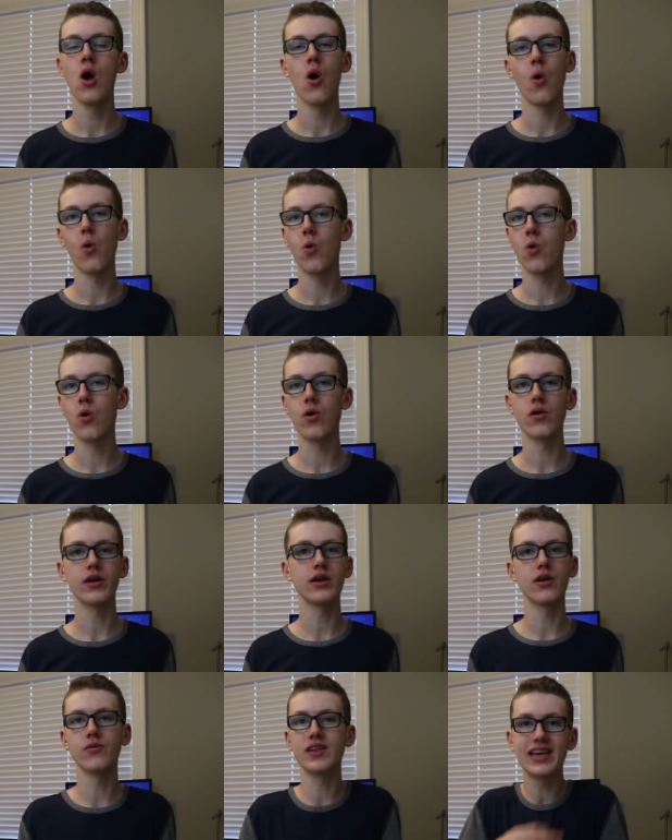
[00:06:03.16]
or
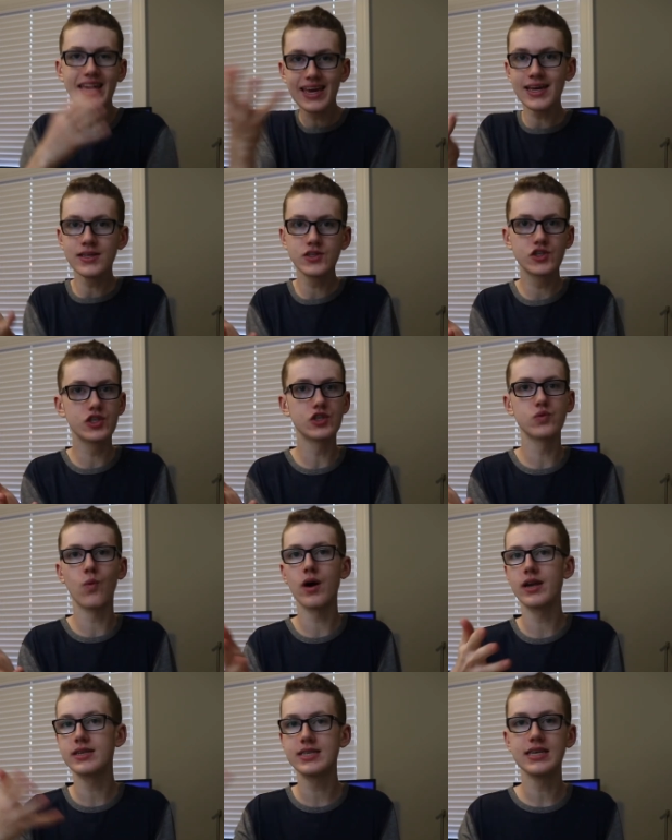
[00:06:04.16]
the kids just
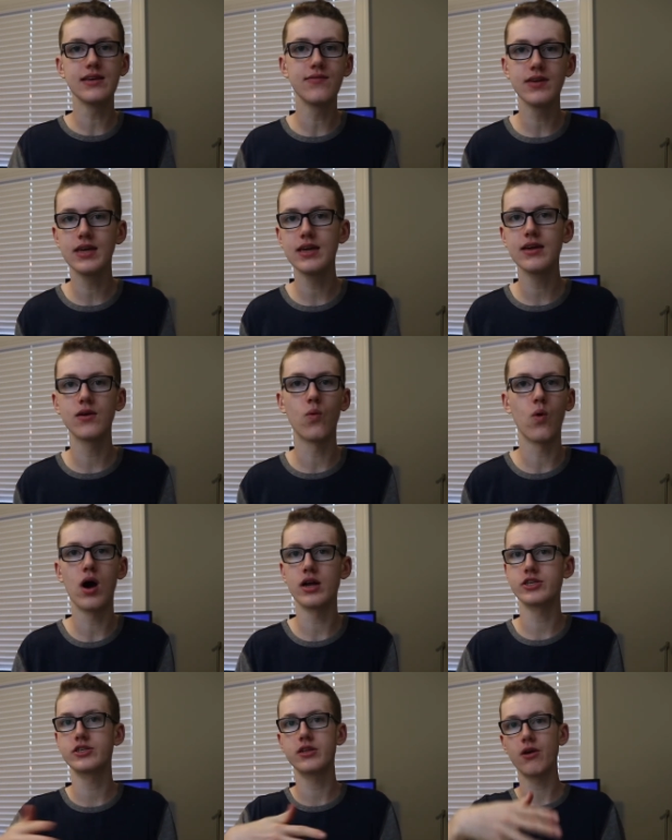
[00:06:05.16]
want a TV to
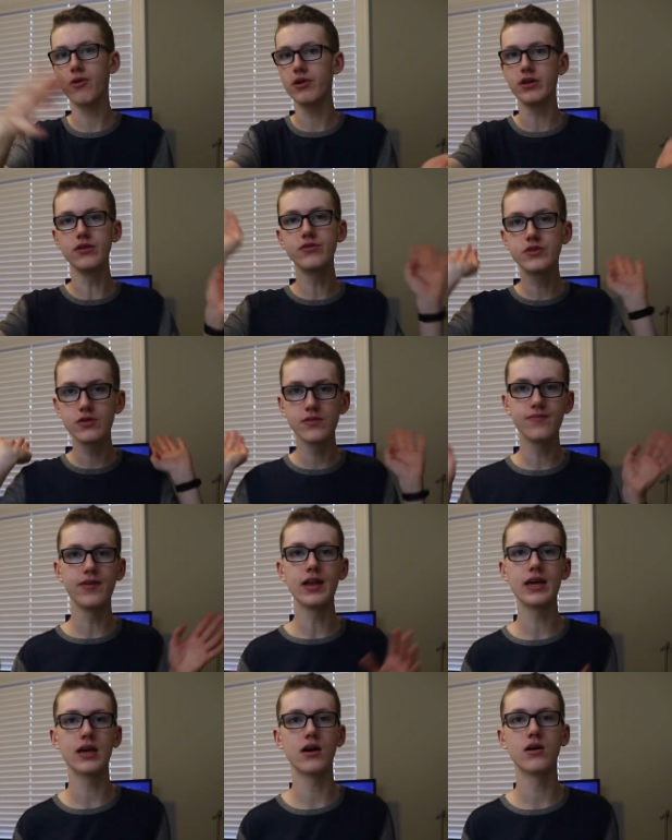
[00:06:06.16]
watch their YouTube
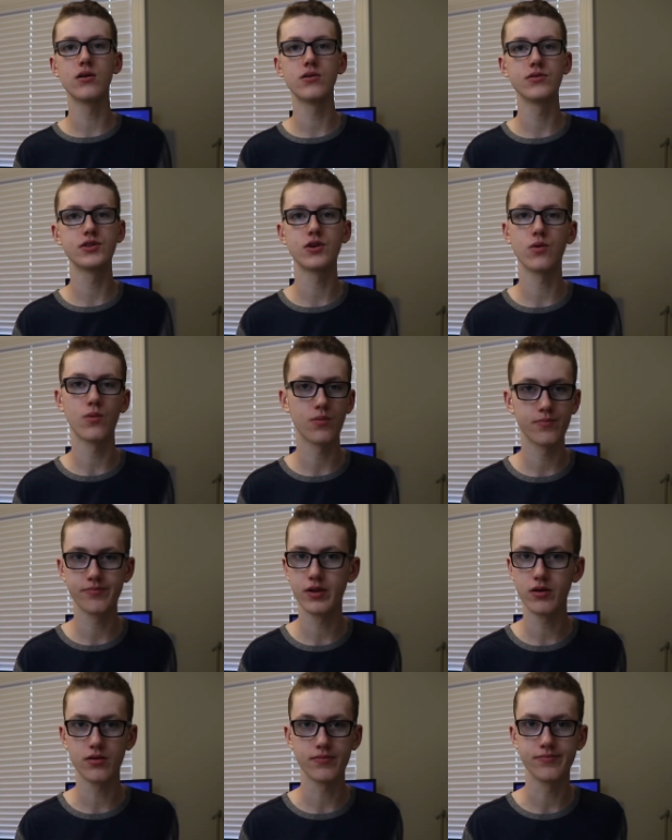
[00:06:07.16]
videos or
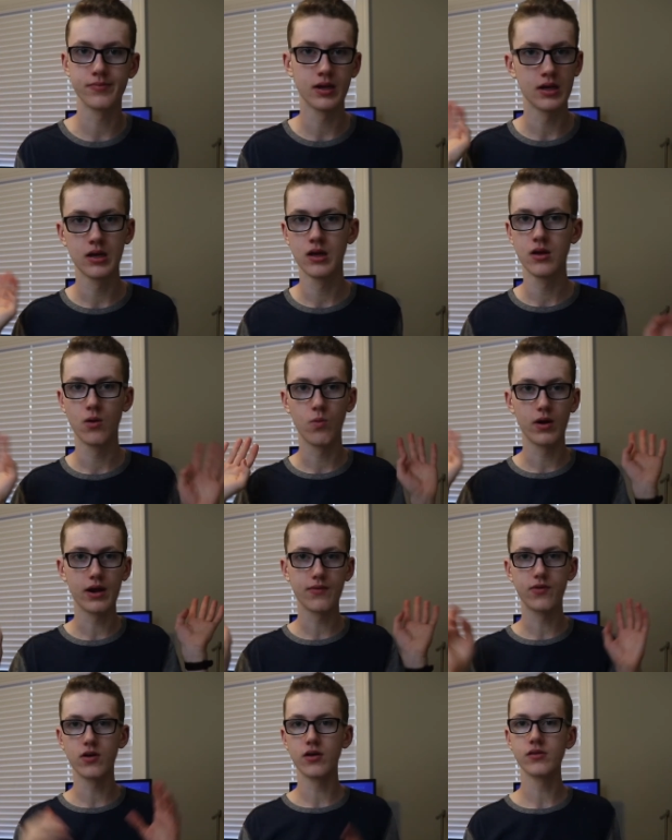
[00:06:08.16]
their
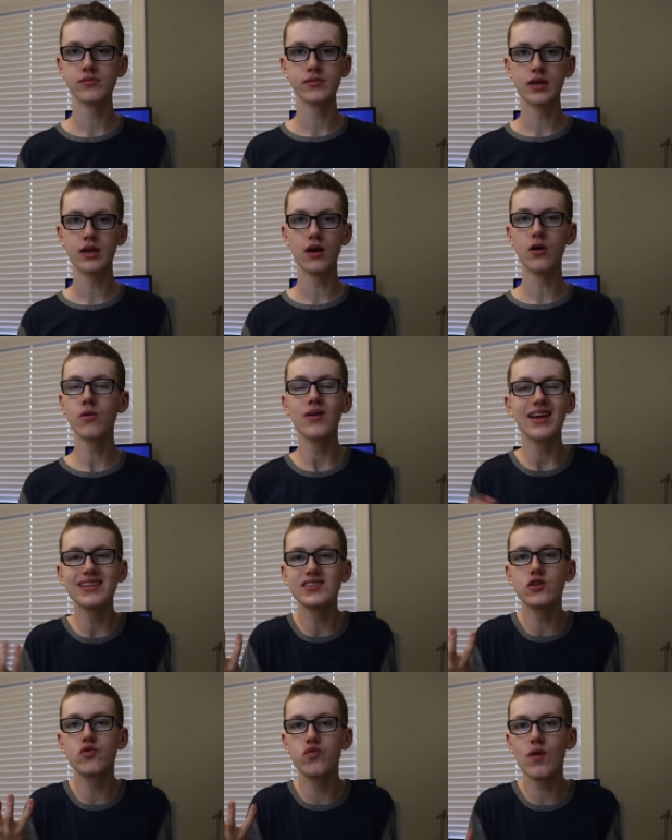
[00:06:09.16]
whatever,
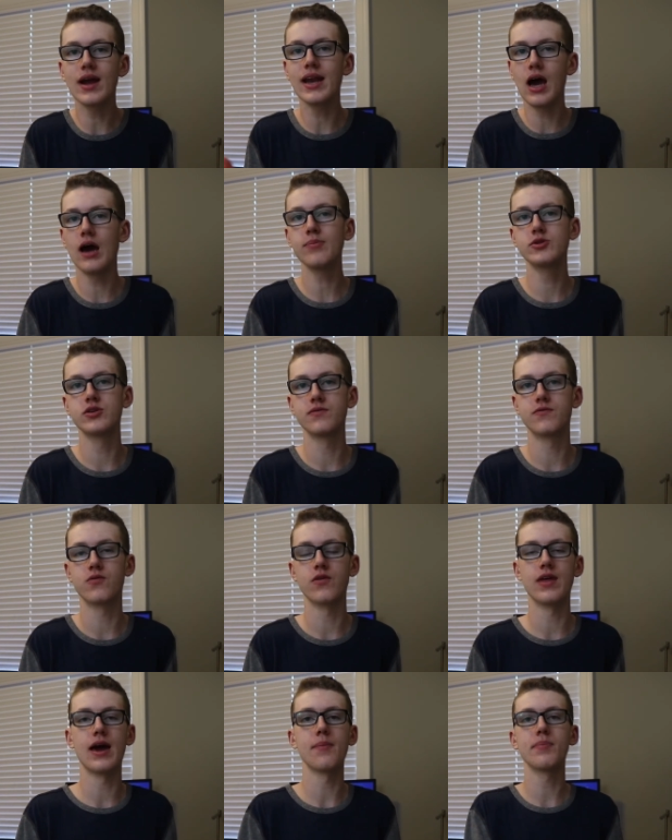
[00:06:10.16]
it's a great option
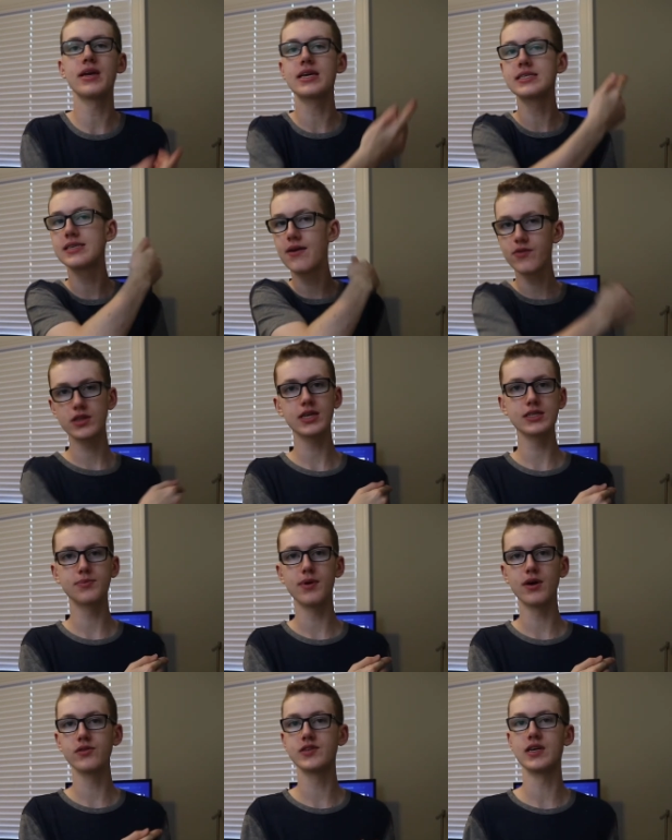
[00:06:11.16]
for that because everything's
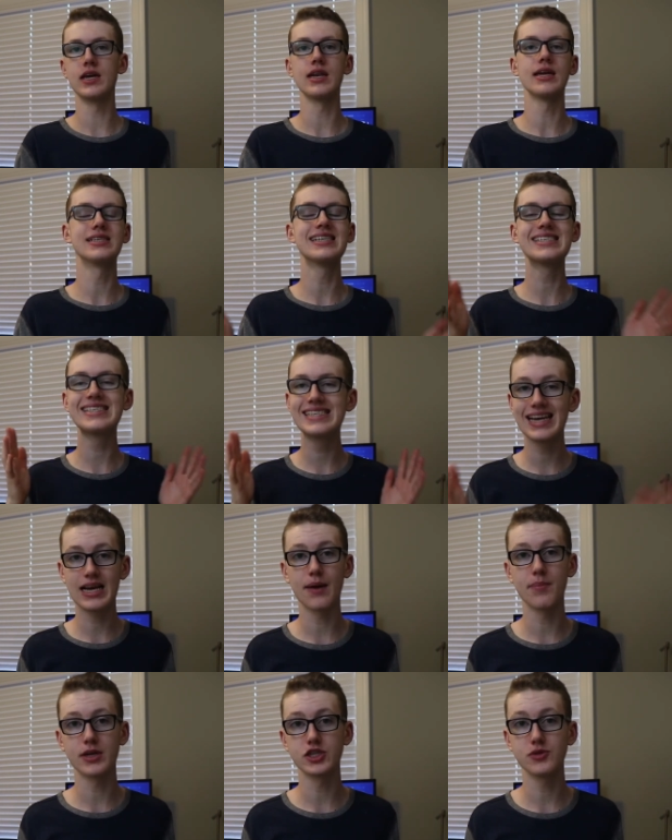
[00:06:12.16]
built in. It doesn't take
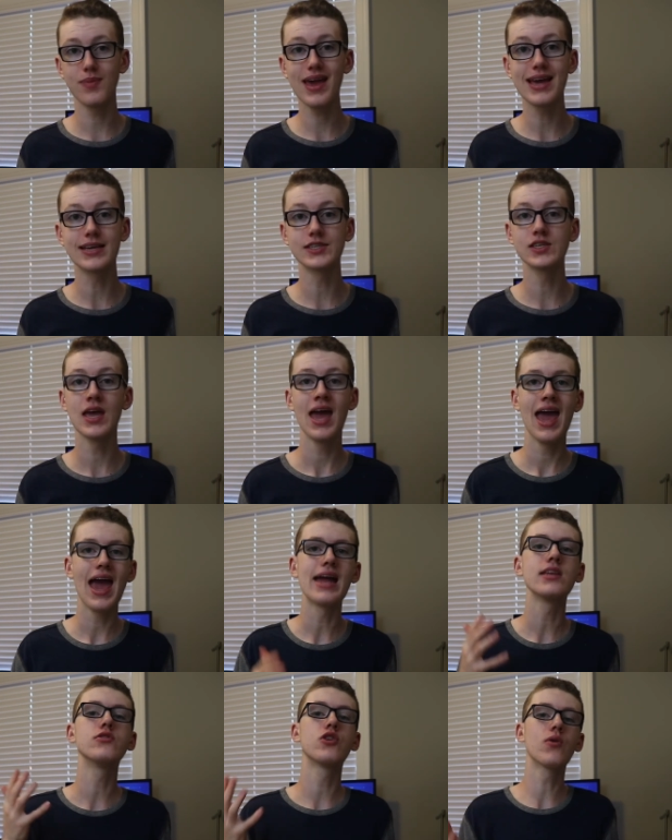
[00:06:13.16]
up much space,
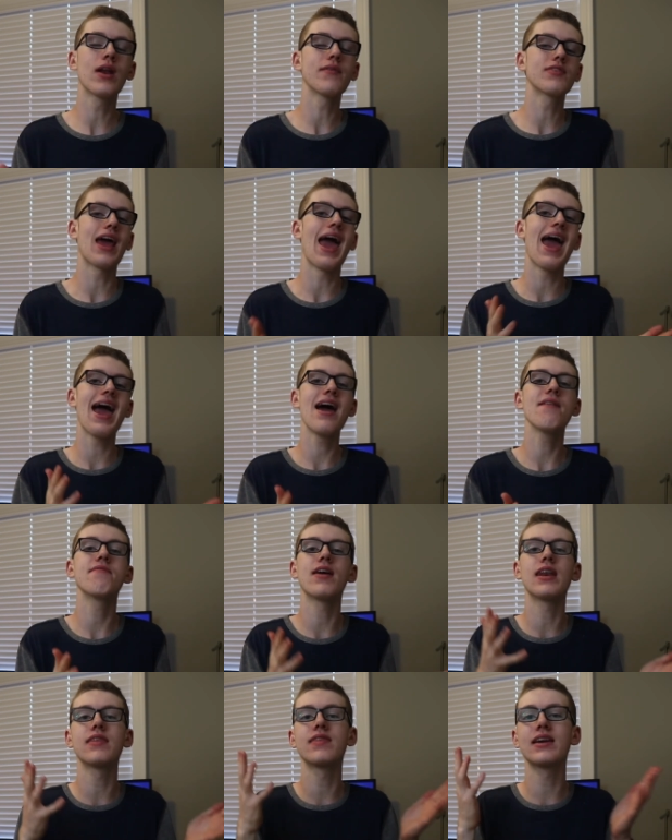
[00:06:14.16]
and you don't have to have
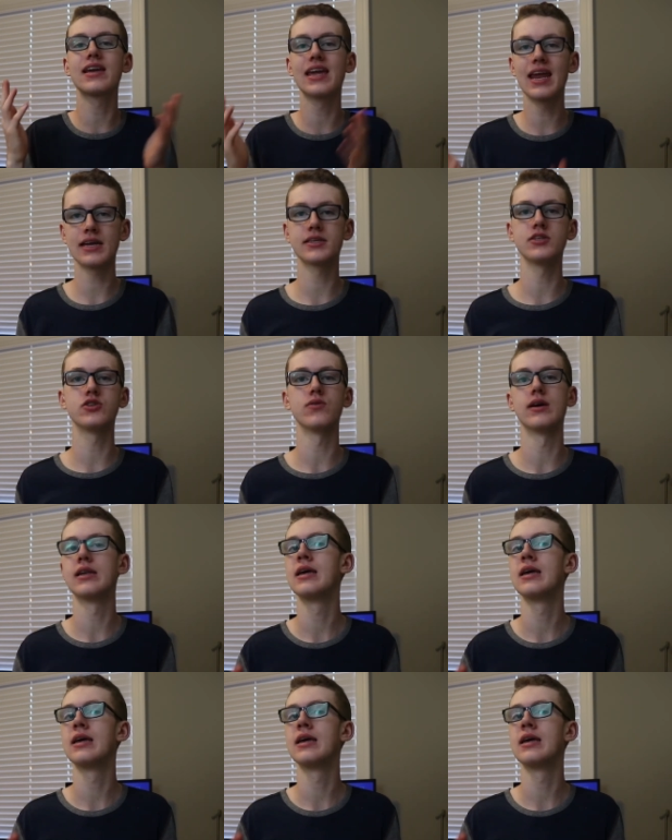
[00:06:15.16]
anything connected to it,